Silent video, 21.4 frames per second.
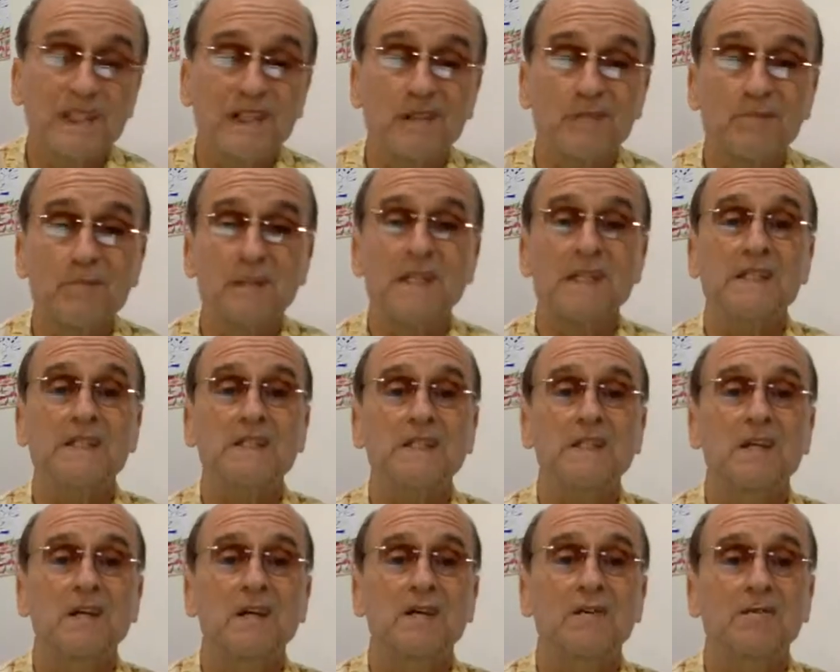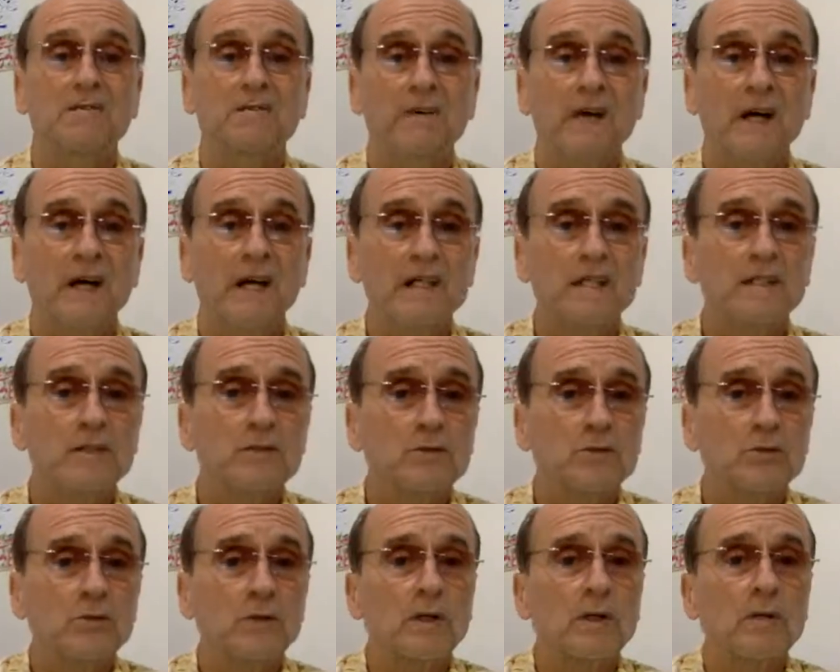It means find the
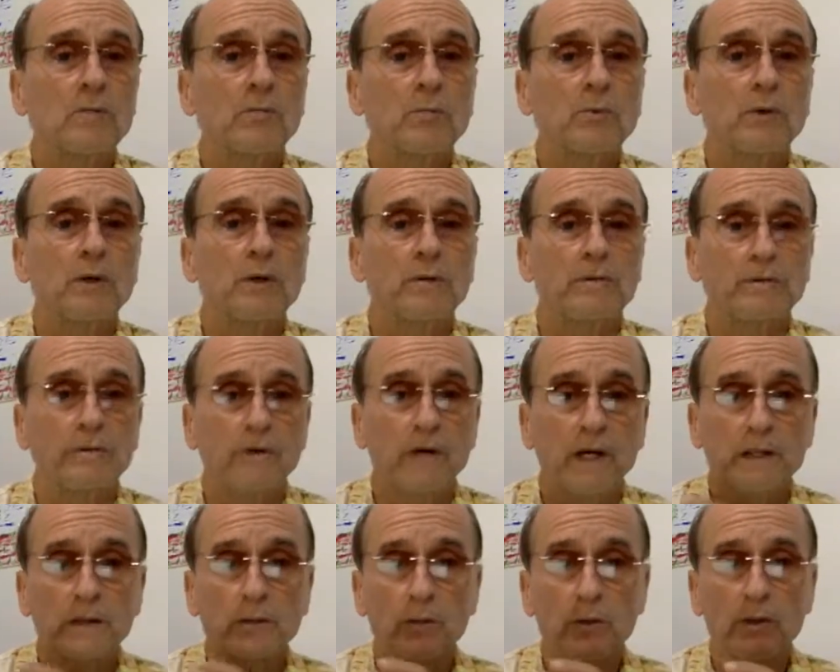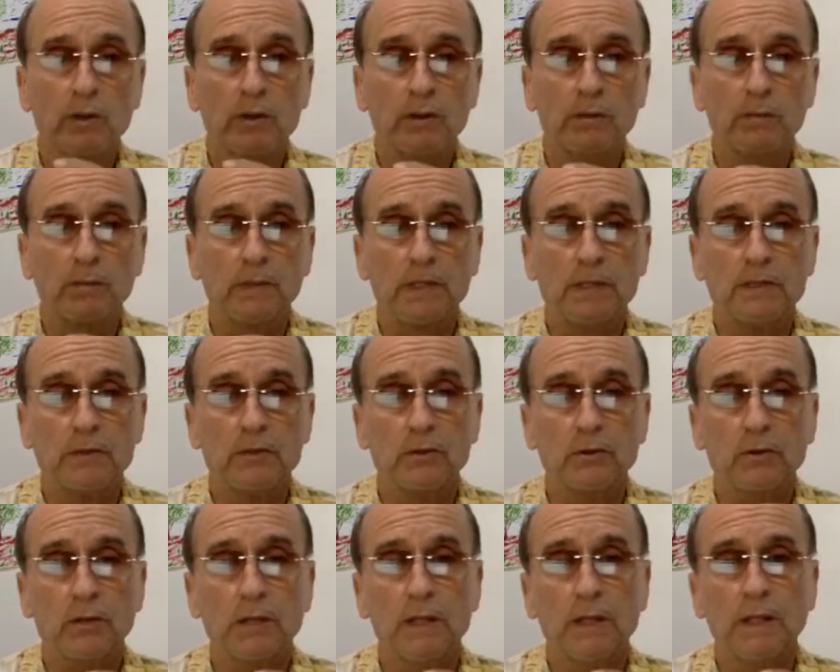trigger point, find where the
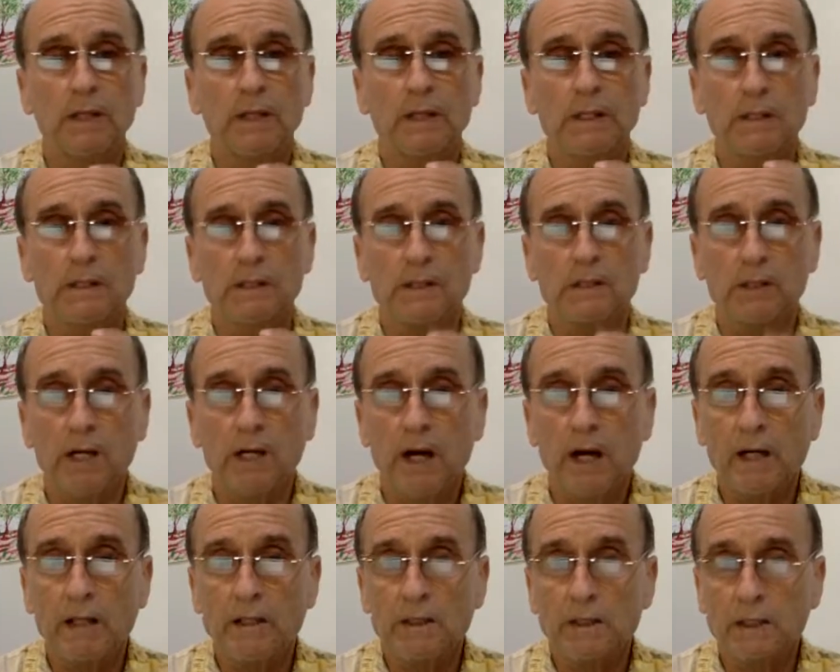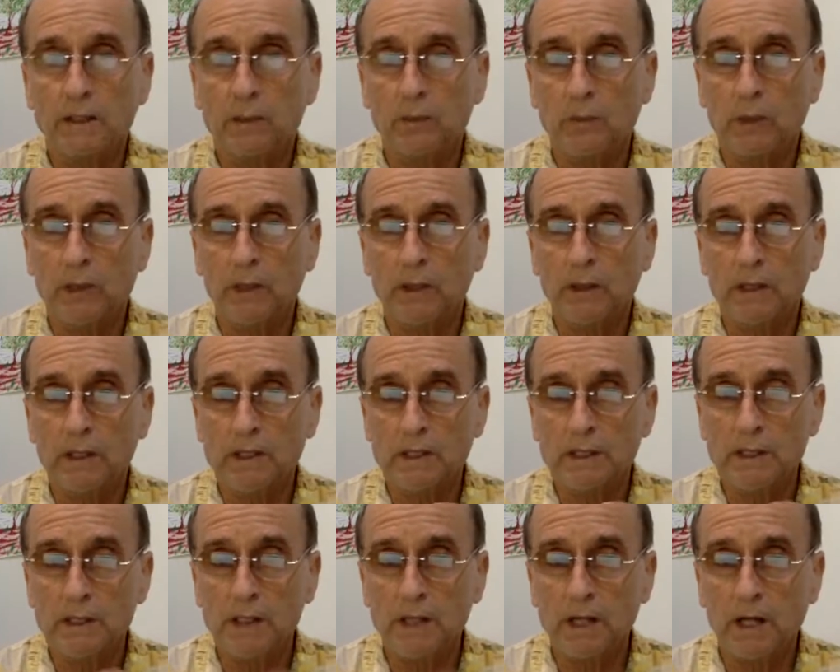muscle is locked, and where it
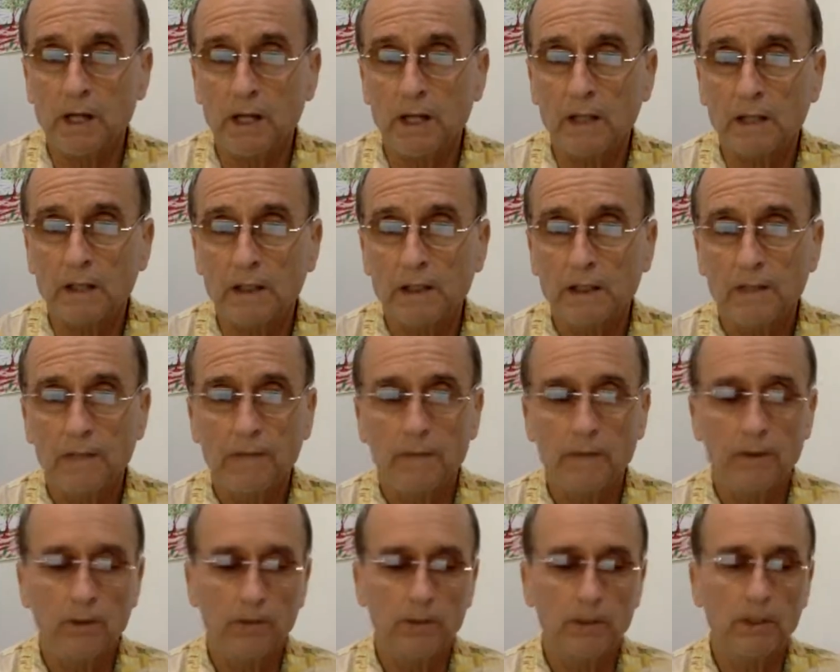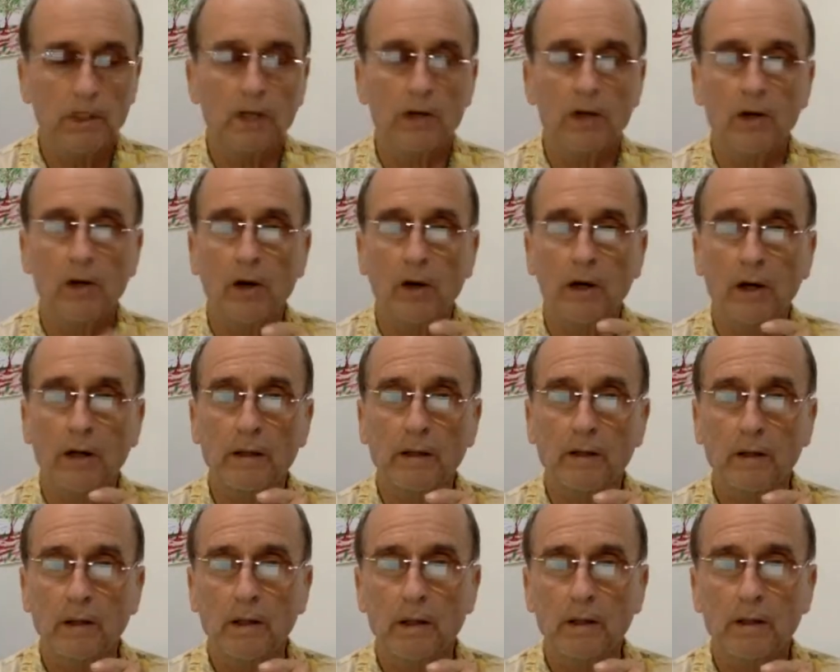is locked, there'll be a
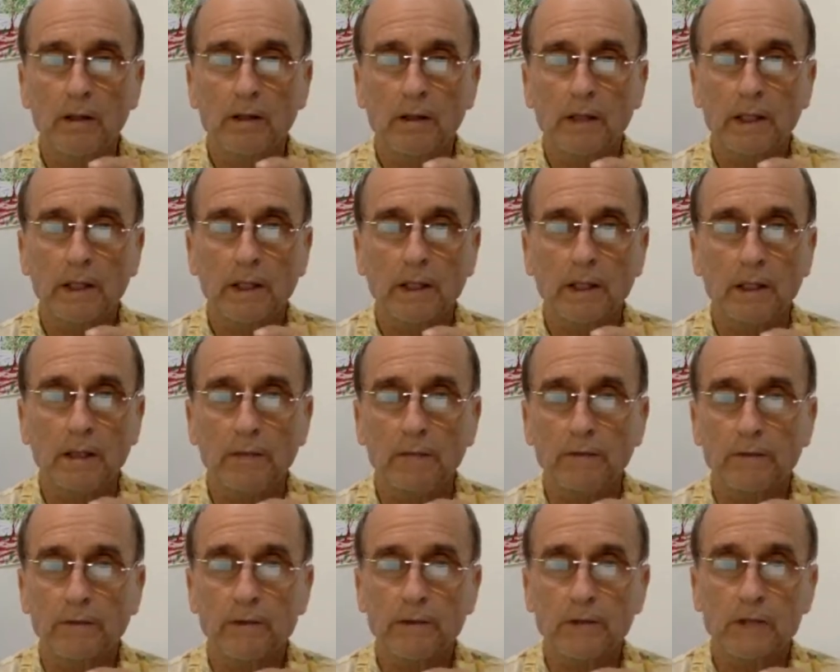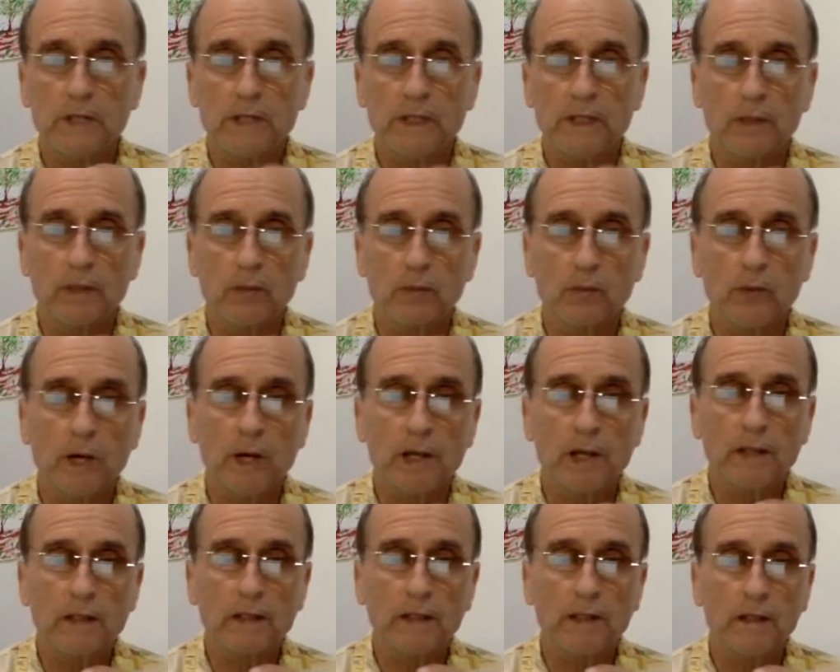hard, like it feels like a
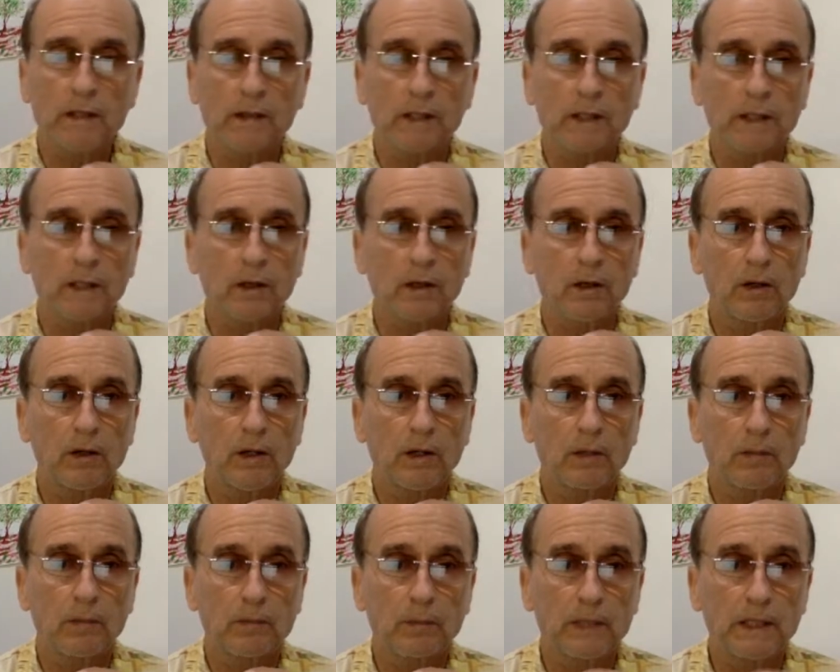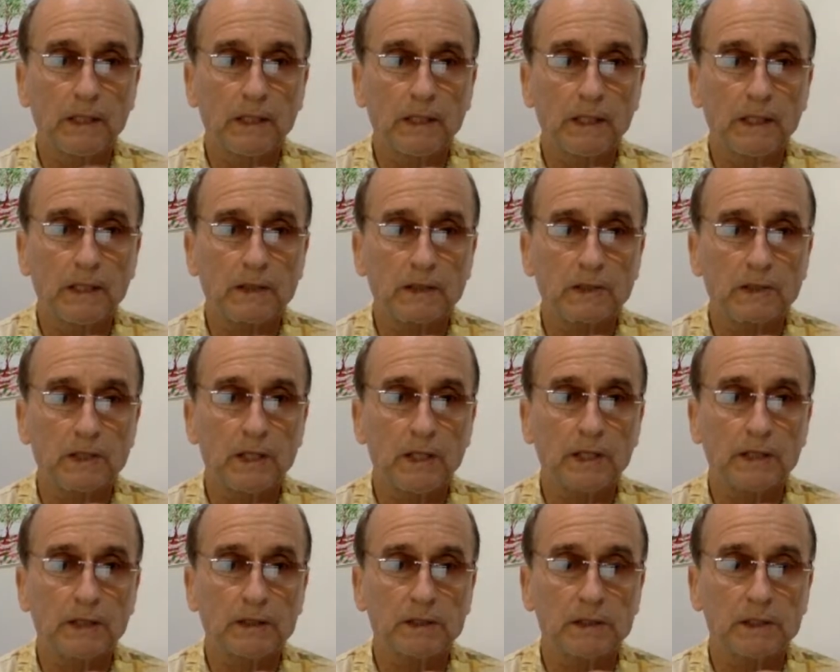rock there, like a hard
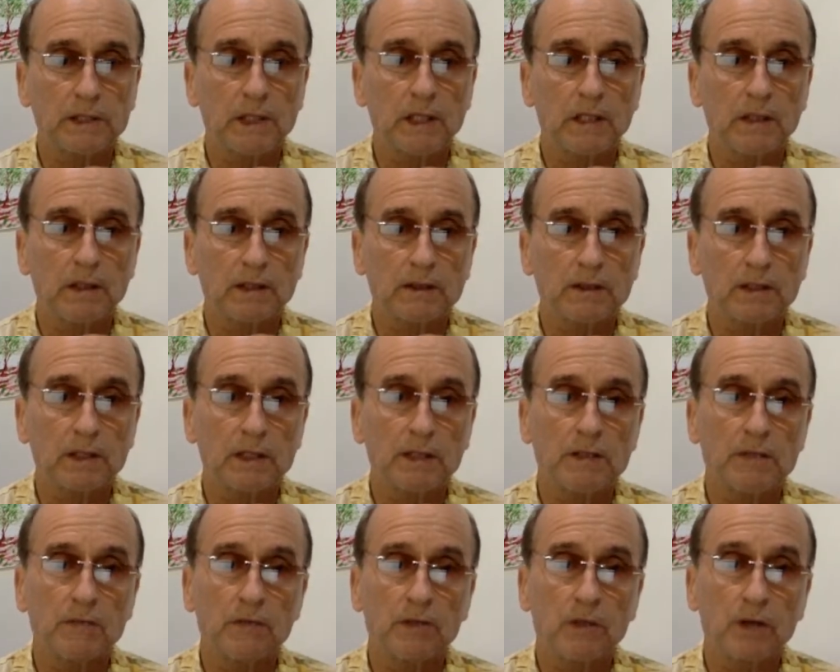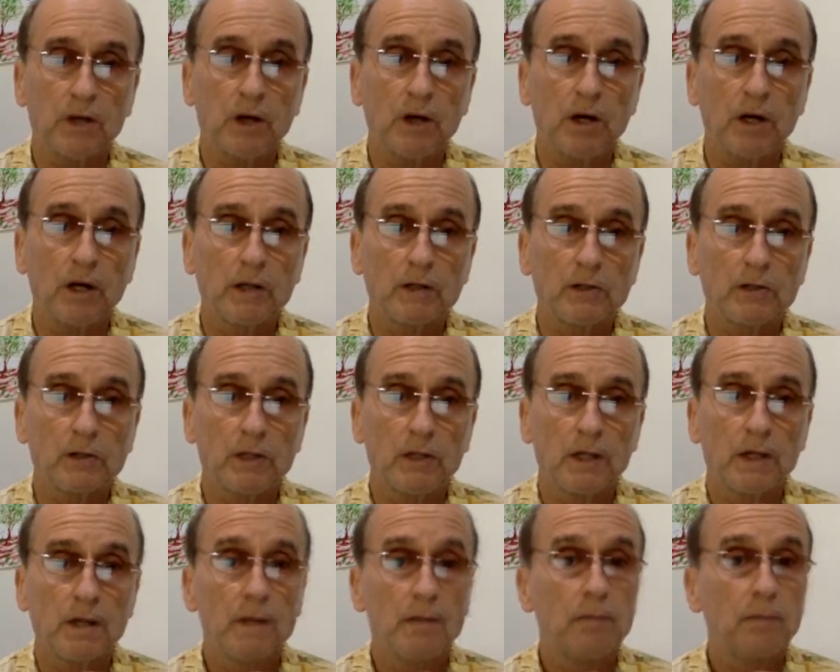peanut-sized thing, the size of a large
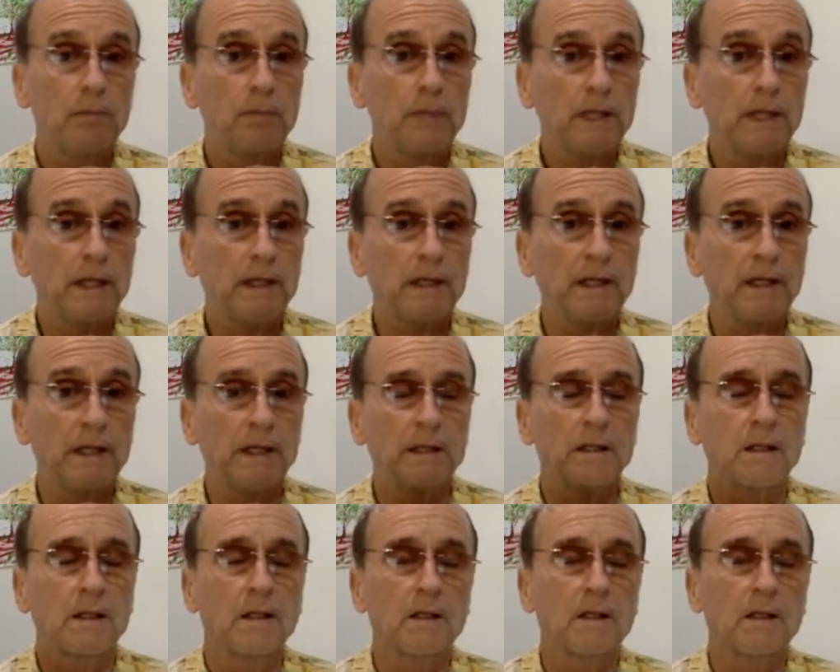peanut.